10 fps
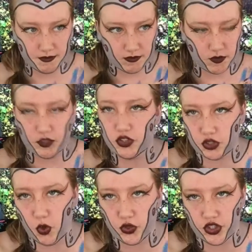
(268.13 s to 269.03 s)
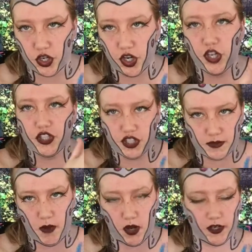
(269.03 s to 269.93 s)
soldier
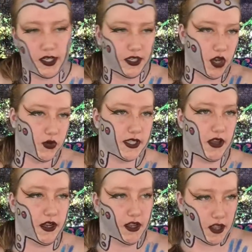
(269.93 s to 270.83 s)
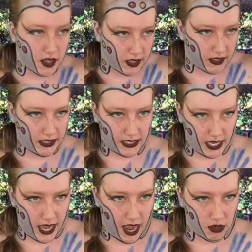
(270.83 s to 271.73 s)
smart. He knows how to
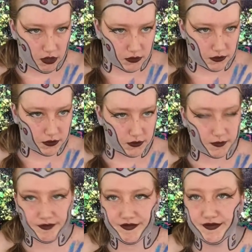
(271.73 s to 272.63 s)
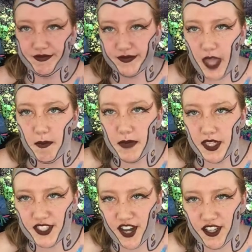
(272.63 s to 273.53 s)
get out of
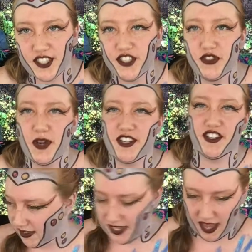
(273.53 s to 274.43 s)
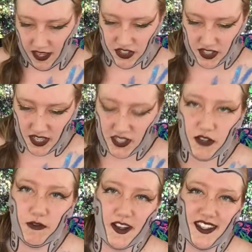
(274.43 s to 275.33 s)
military situation. Yeah, it's so
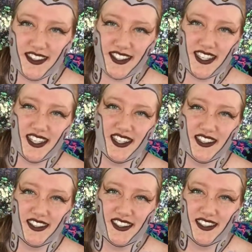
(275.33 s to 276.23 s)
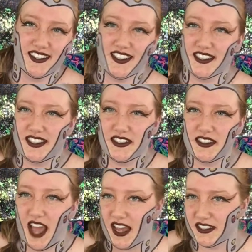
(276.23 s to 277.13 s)
funny to see these
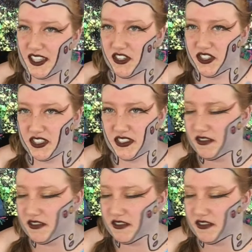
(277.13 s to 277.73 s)
guys that are just